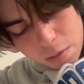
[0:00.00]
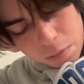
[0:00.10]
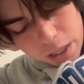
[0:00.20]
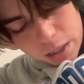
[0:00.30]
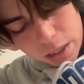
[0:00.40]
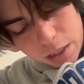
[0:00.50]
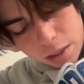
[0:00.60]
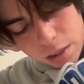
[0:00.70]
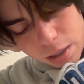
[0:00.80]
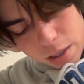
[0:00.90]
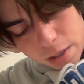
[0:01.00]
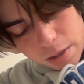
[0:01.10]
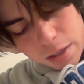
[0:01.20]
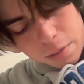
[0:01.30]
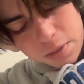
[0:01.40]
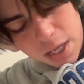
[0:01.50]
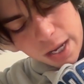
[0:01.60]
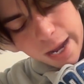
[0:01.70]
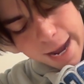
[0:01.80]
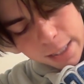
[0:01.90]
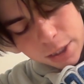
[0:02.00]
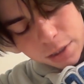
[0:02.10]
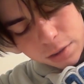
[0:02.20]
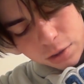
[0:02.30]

making them take action,